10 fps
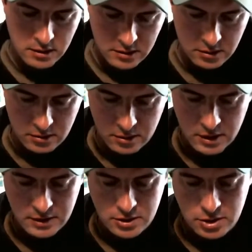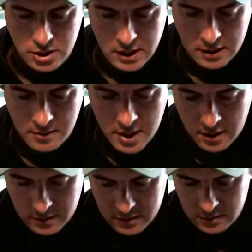So let's check them
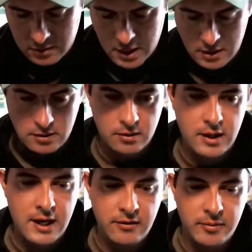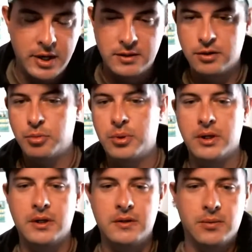out. I don't have the microscope
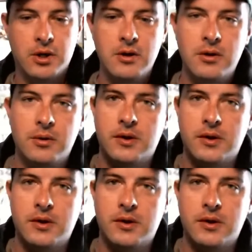plugged in, so we're going to do it